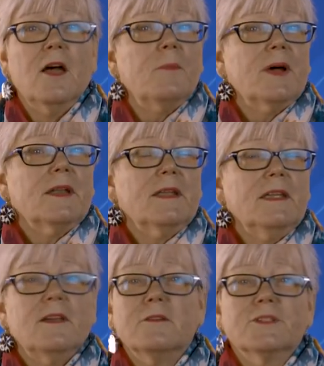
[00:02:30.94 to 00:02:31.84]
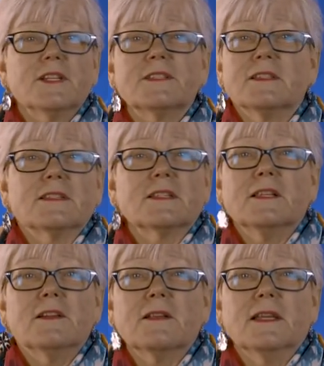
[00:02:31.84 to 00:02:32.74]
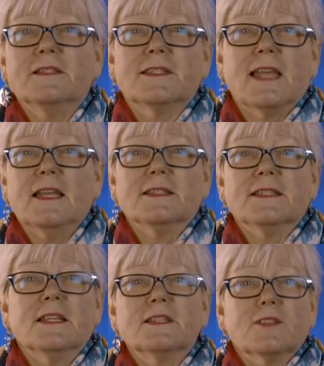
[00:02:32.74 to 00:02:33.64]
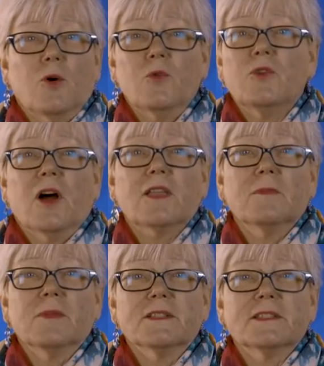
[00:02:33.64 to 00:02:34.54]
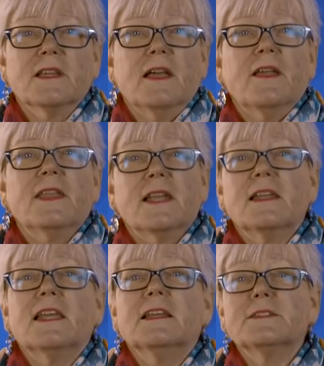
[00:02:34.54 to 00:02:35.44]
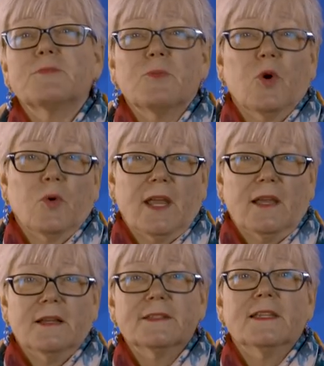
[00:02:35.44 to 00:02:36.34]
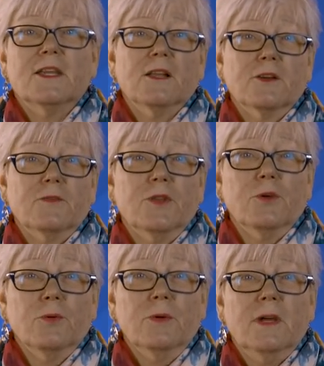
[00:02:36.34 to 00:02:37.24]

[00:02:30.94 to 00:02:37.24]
But Ecojustice clearly states in its own documents that it is promoting a singular view,